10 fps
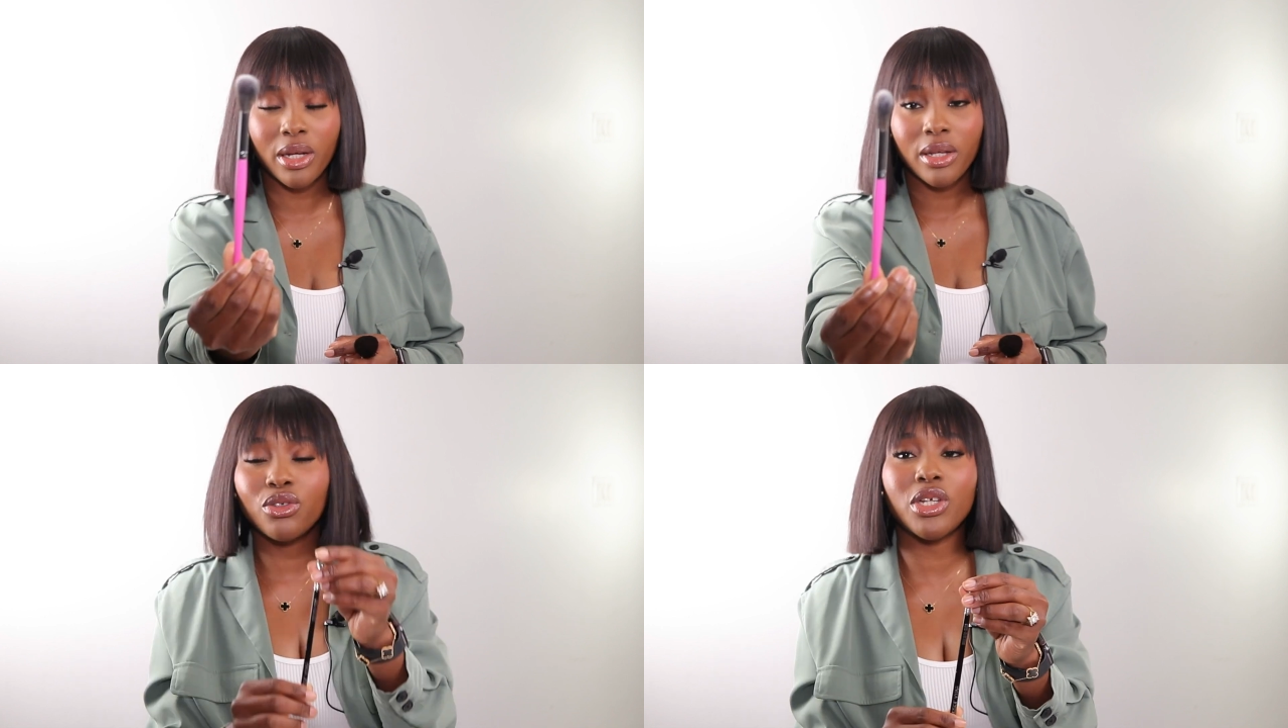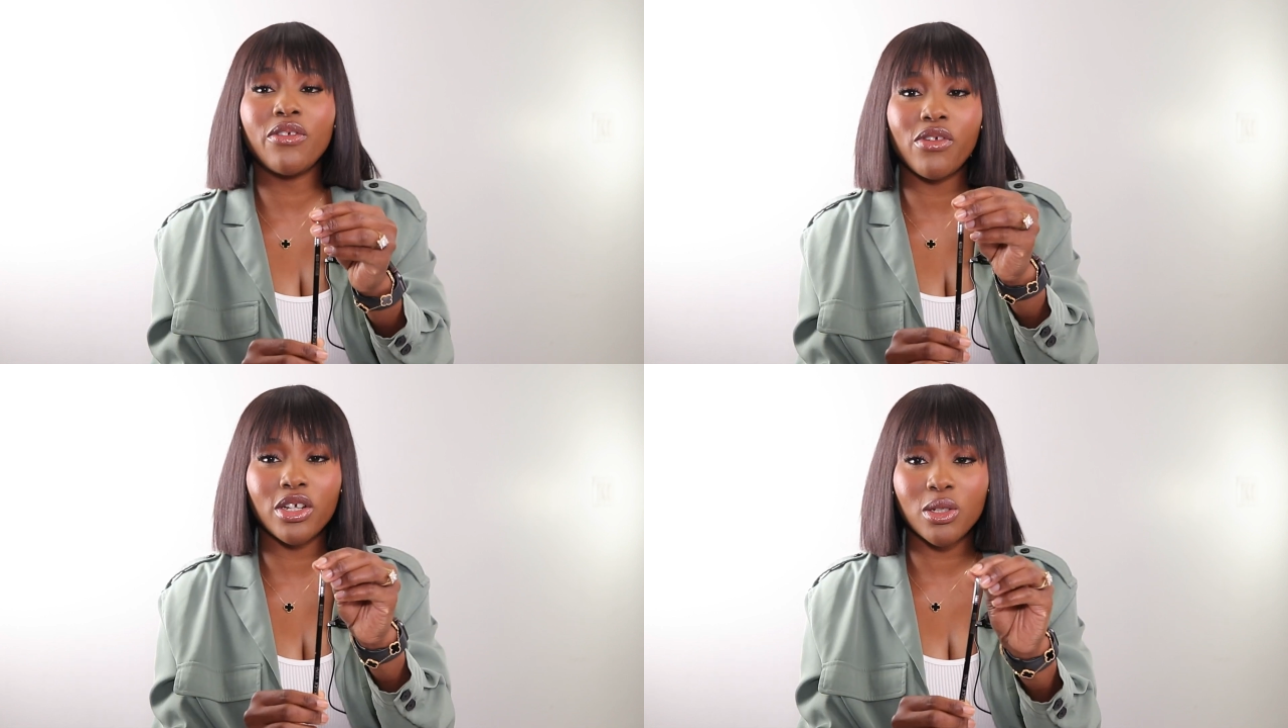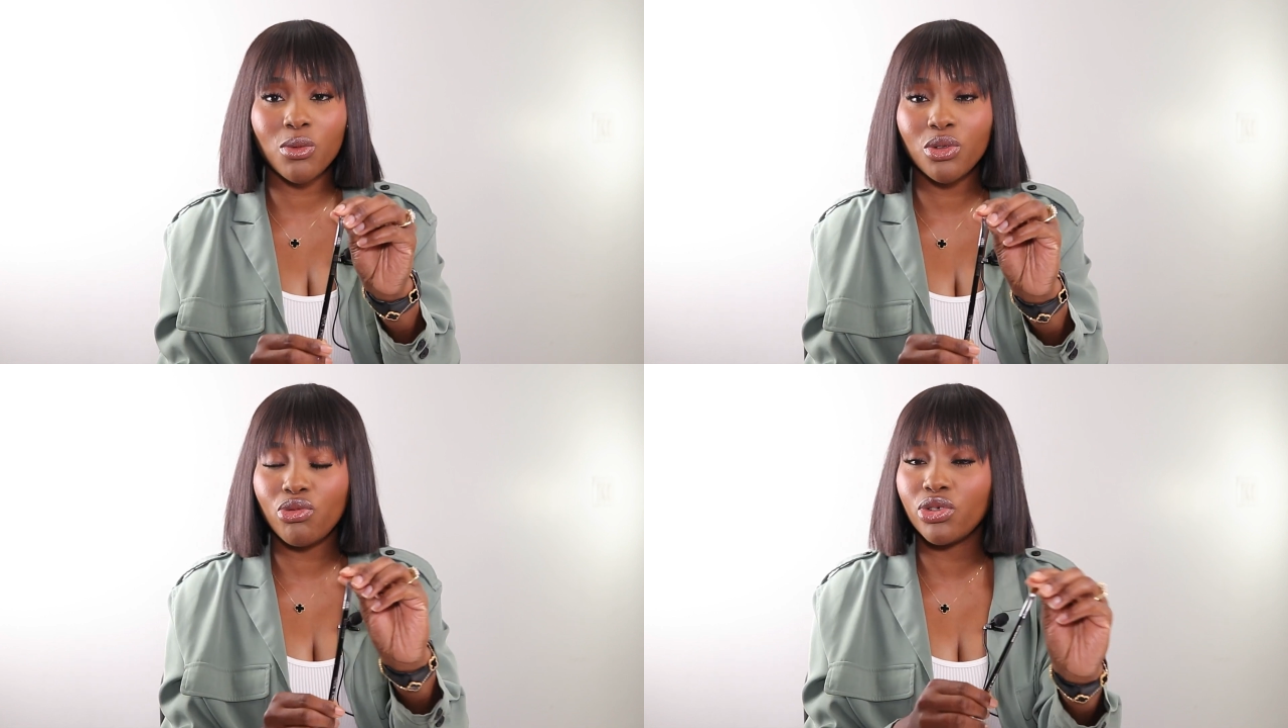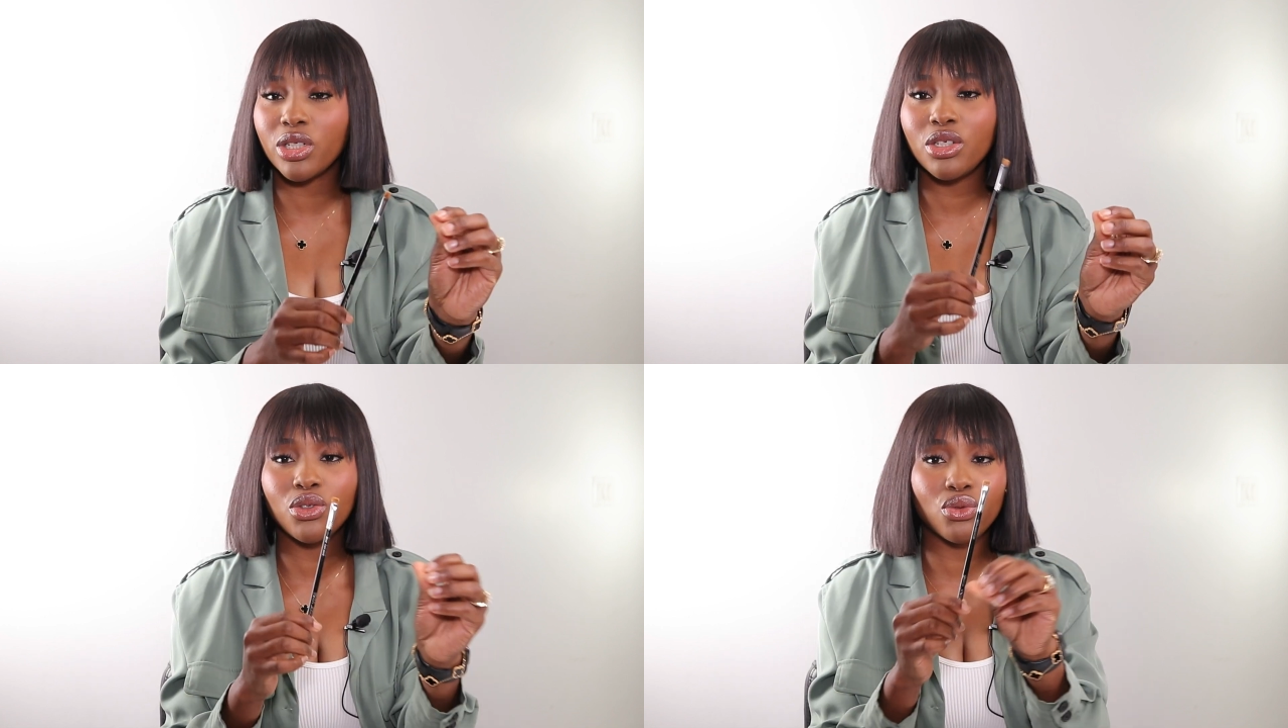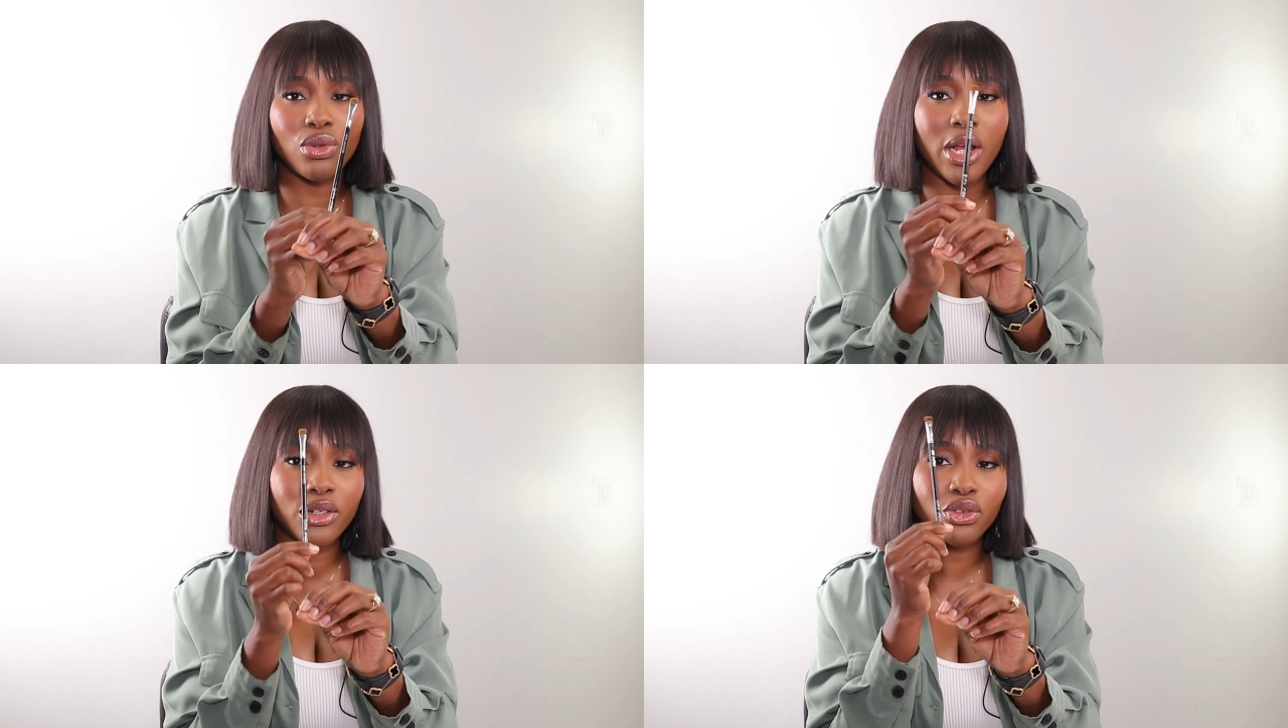So if you are someone who is into
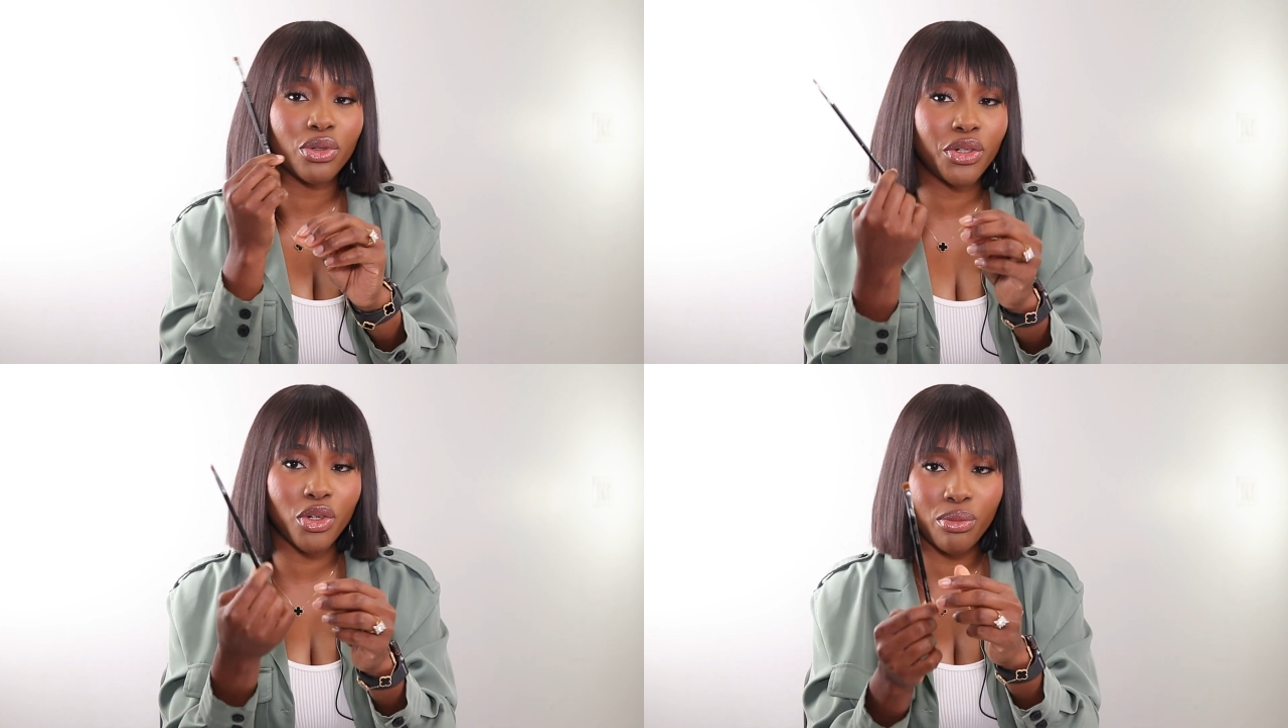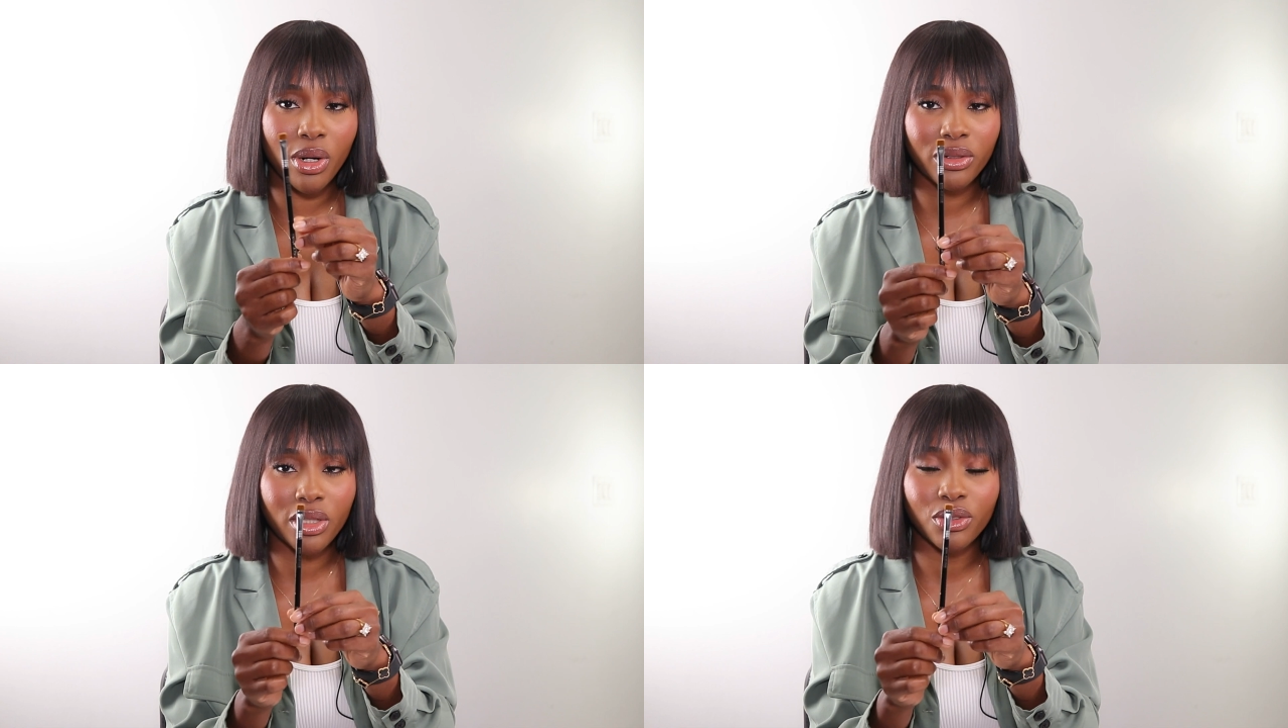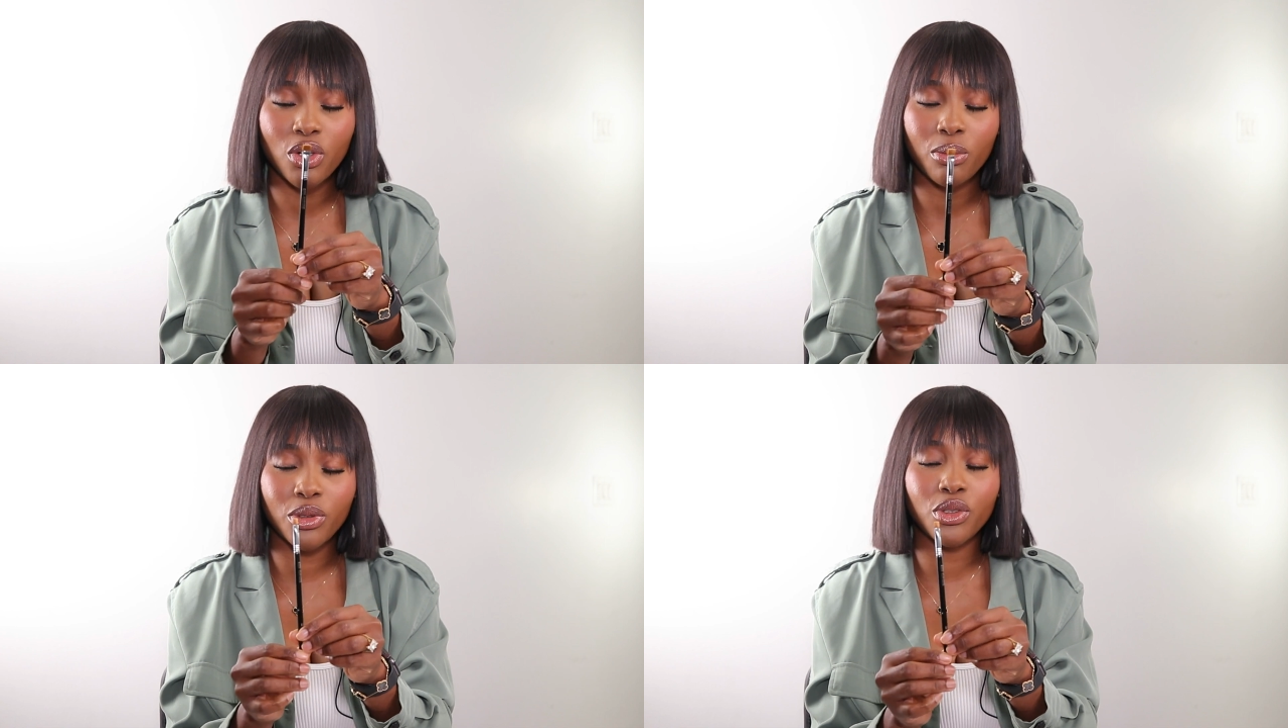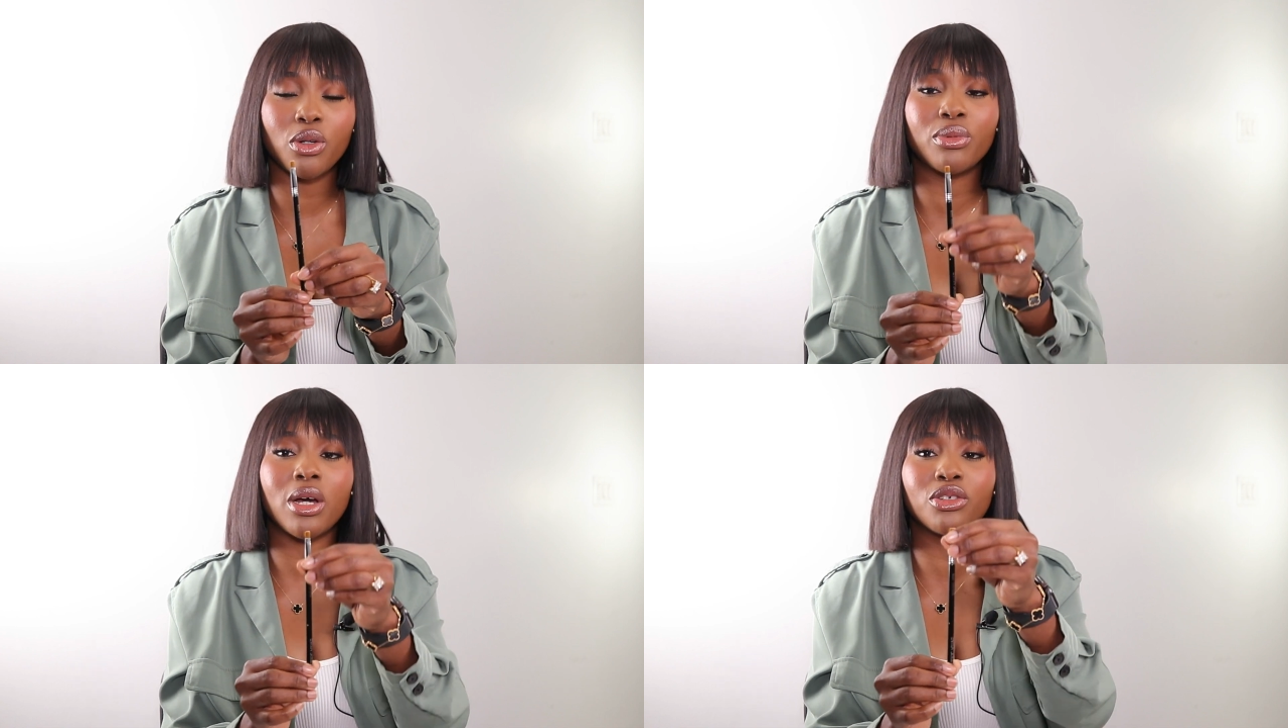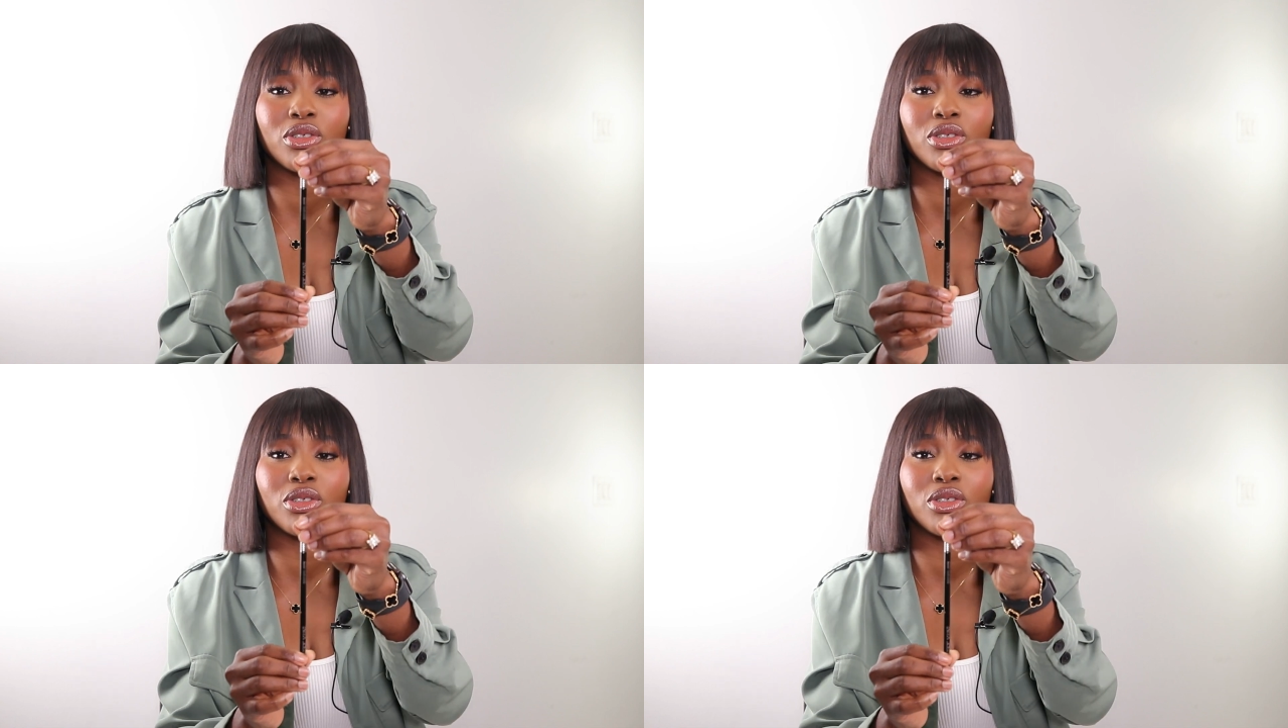like drawing your brows and sculpting your brows,